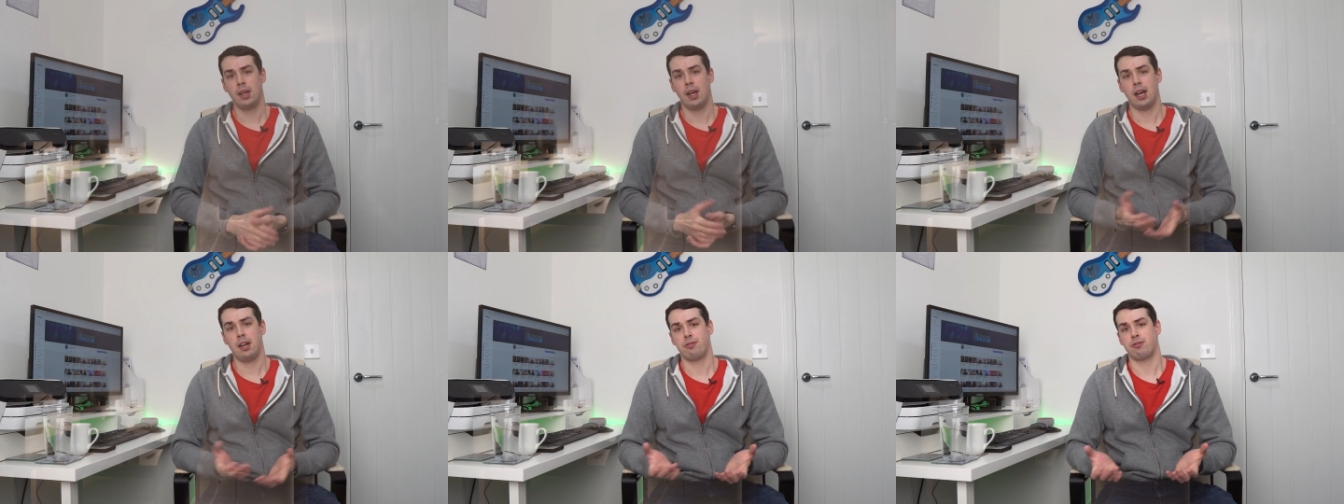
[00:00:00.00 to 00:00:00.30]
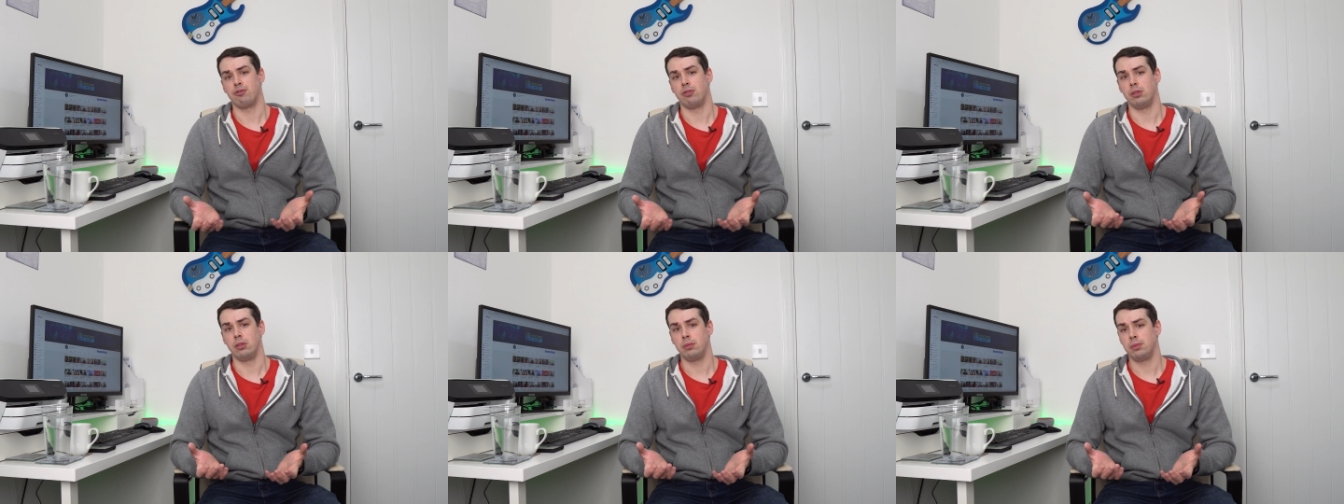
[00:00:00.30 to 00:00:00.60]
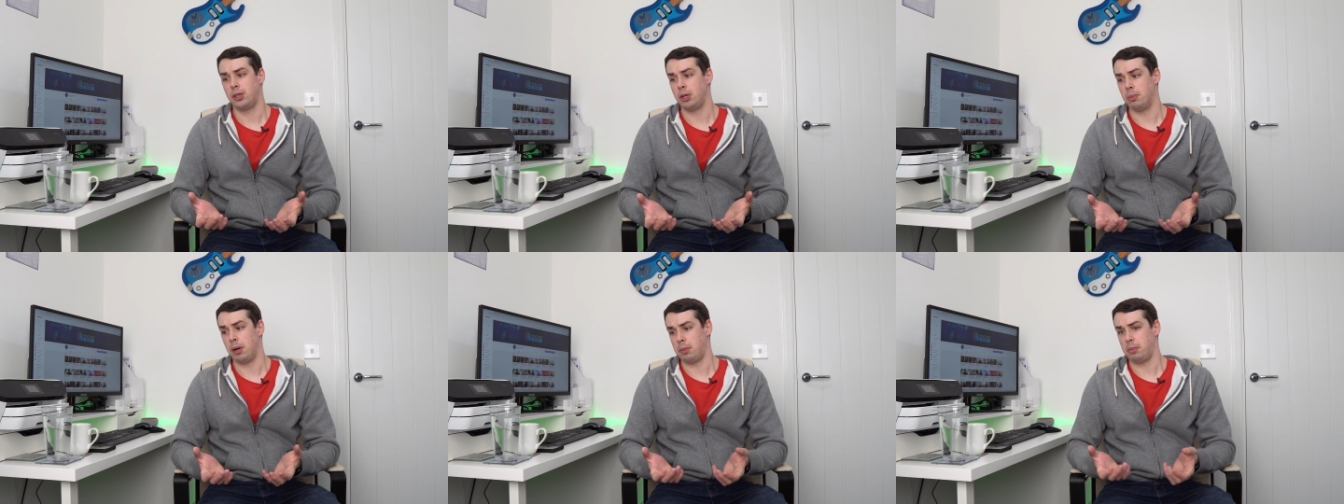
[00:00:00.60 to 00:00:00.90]
After all,
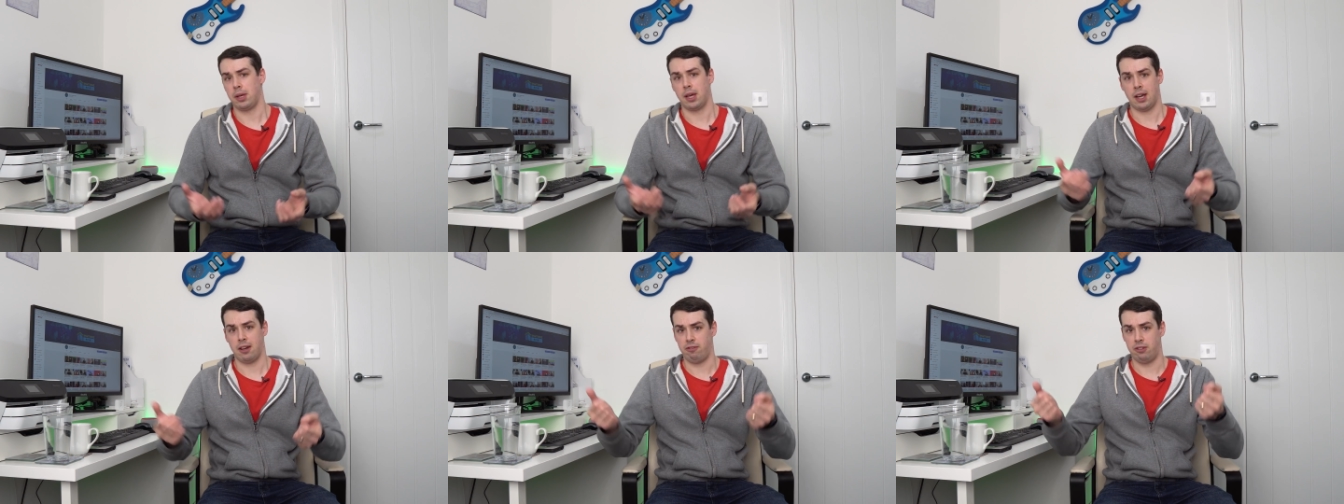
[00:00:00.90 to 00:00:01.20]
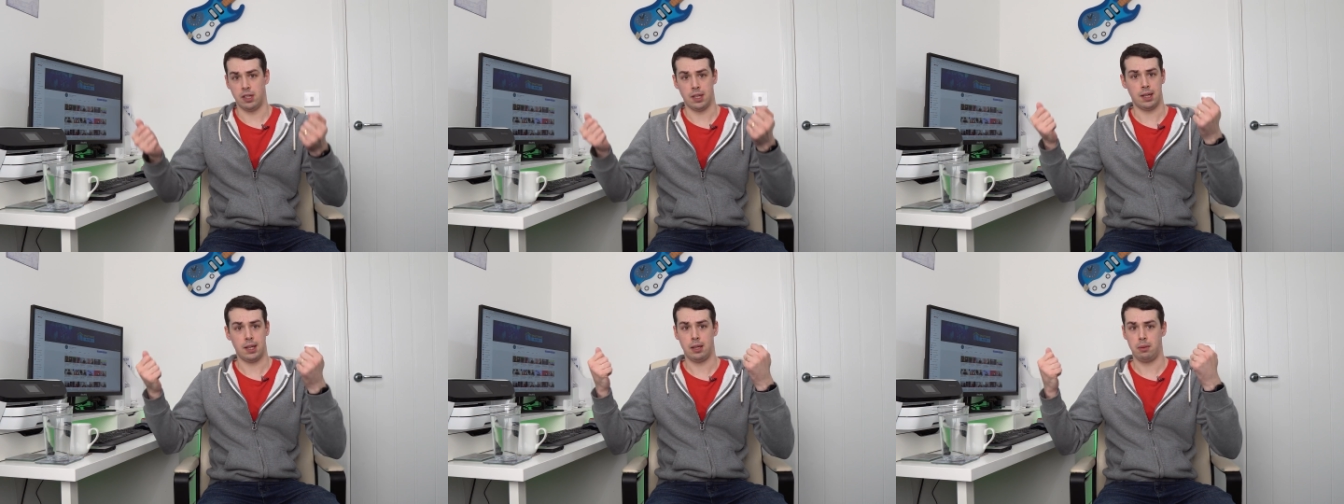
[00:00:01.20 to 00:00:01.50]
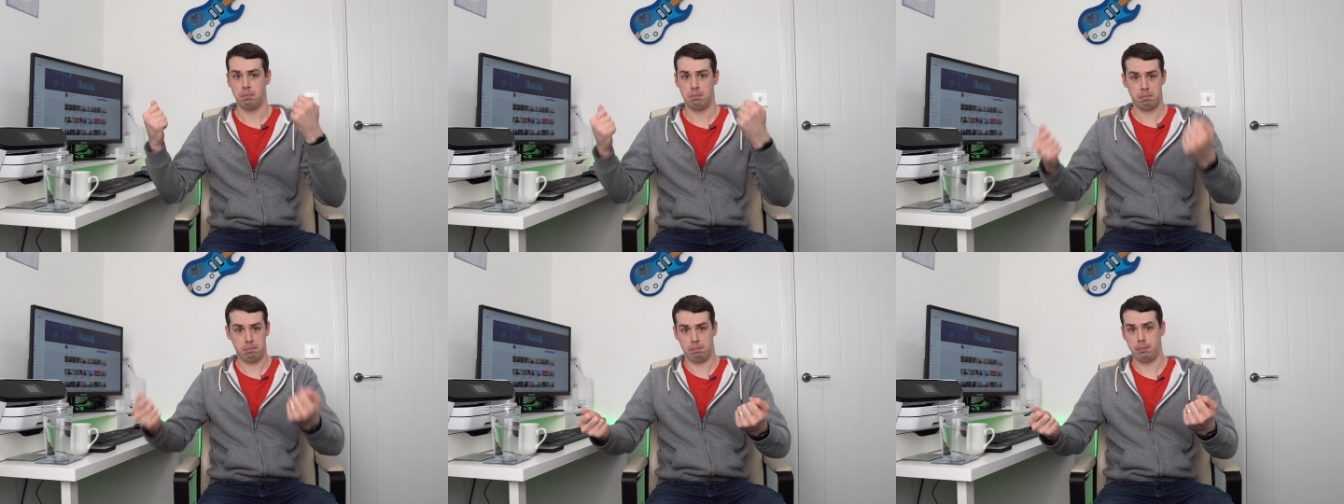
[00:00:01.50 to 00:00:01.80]
you might be carrying
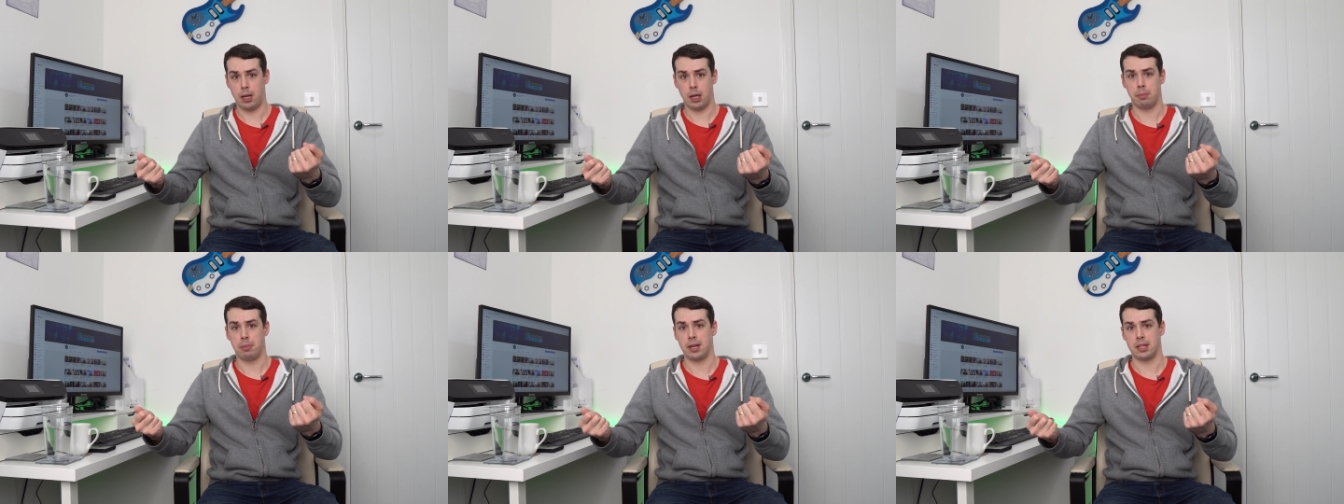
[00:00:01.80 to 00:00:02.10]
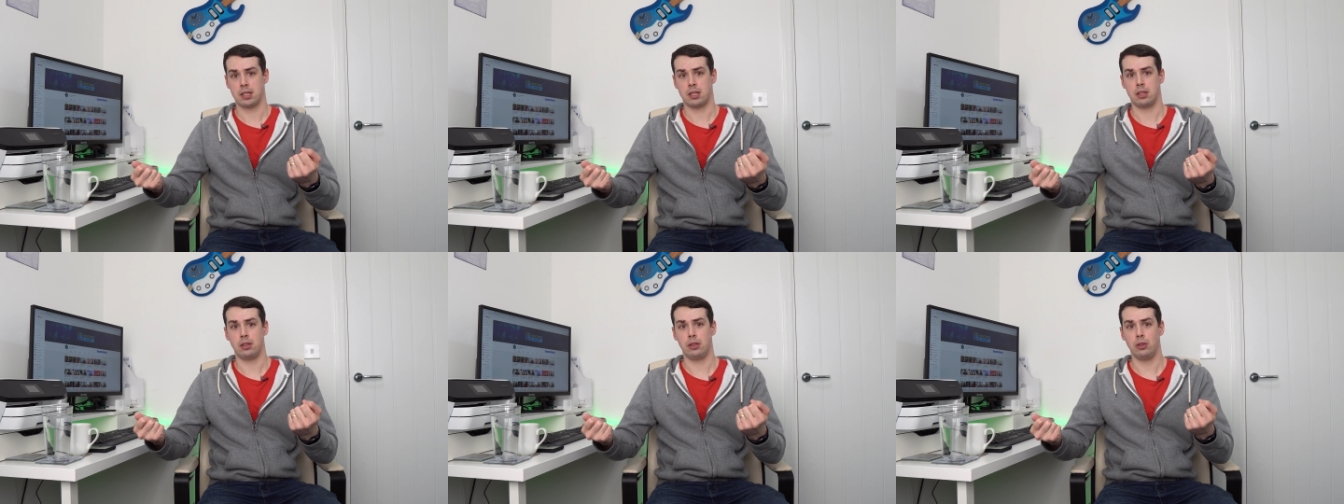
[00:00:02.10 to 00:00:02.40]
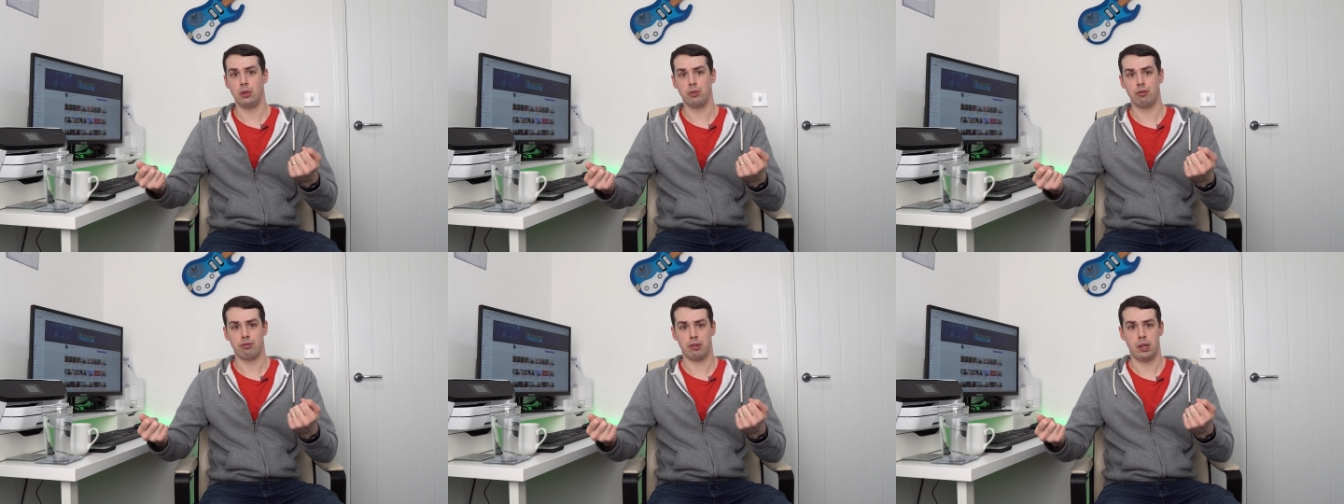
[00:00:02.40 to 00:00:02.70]
a big basket of
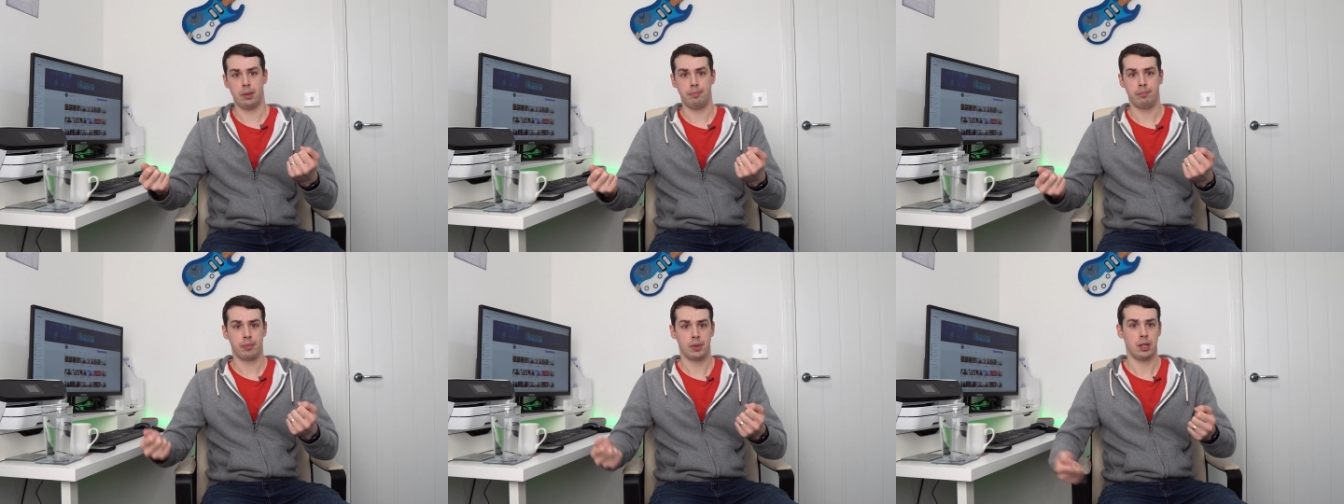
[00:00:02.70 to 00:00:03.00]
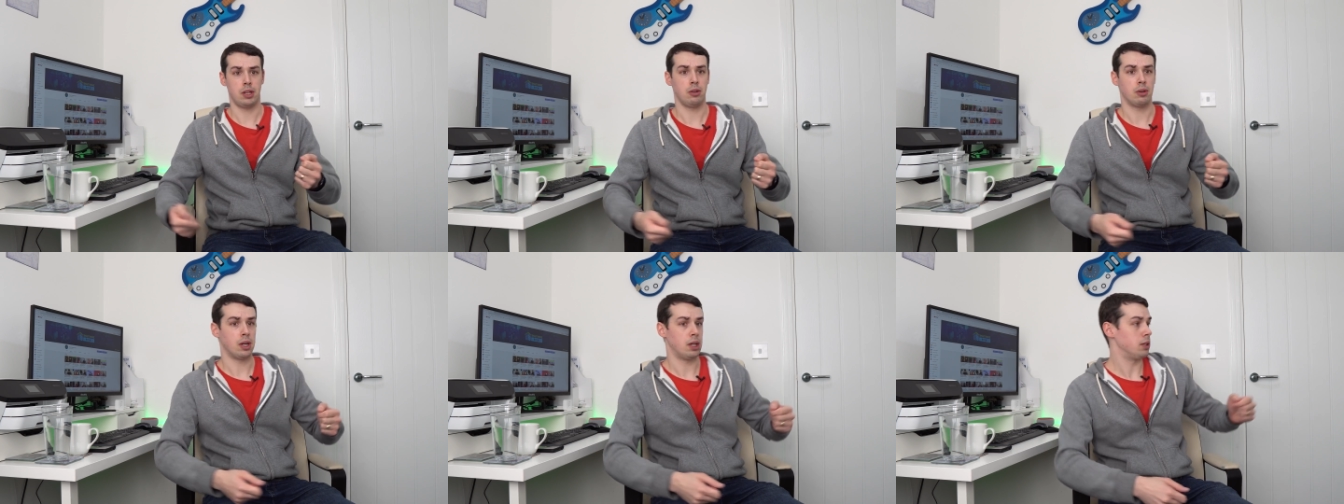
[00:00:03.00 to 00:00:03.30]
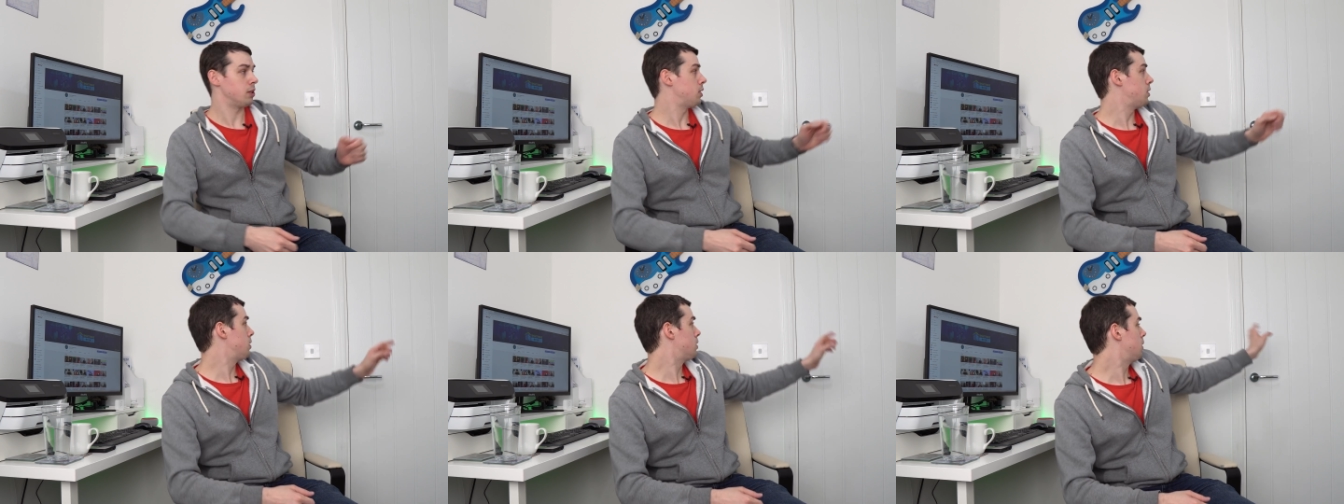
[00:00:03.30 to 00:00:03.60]
laundry and you
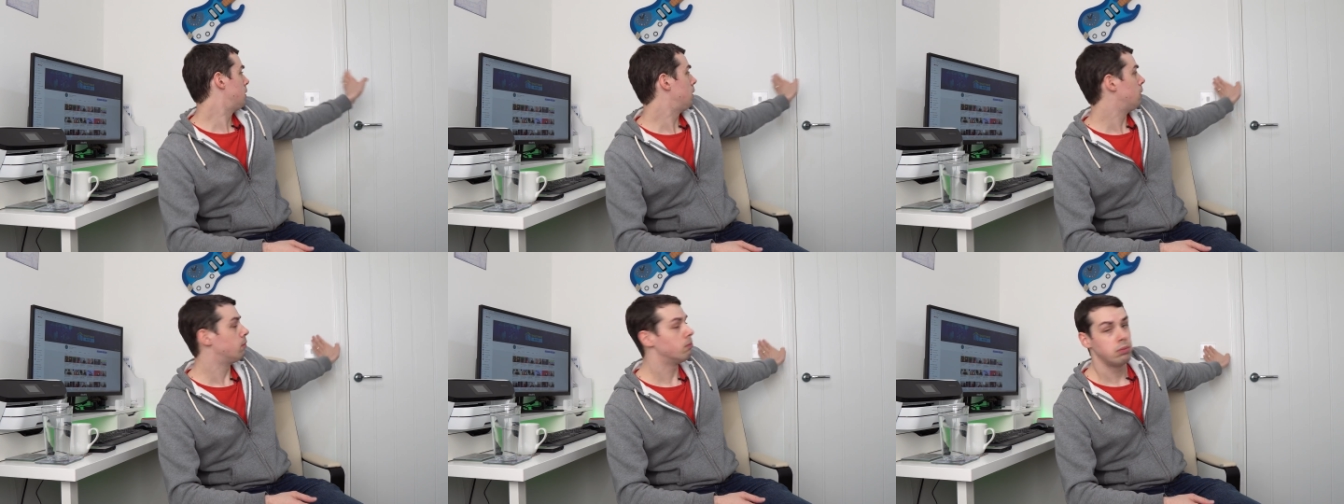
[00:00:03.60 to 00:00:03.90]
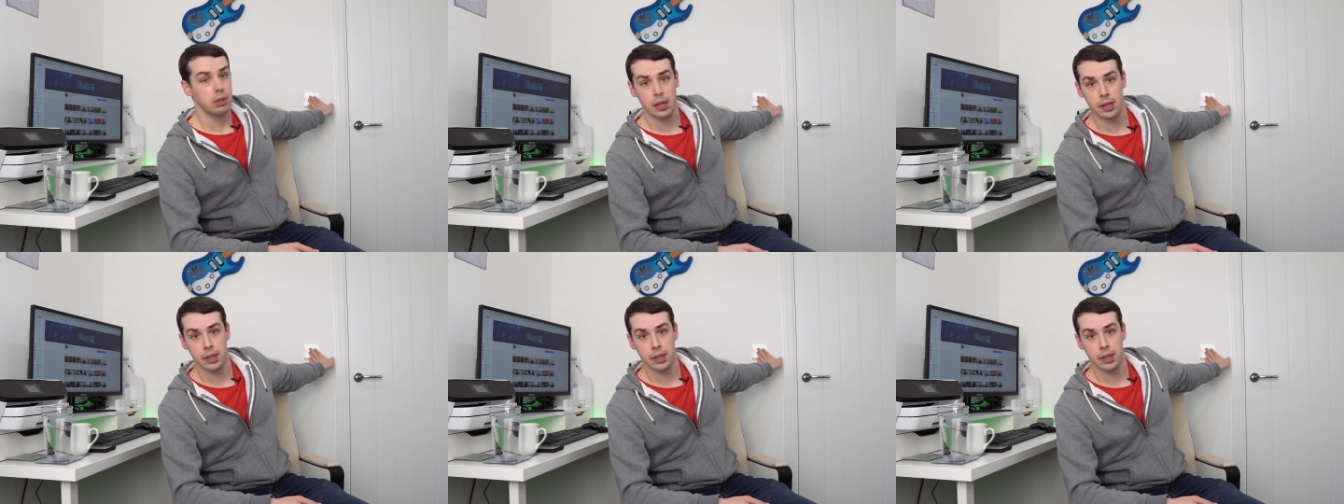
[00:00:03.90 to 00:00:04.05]
can't easily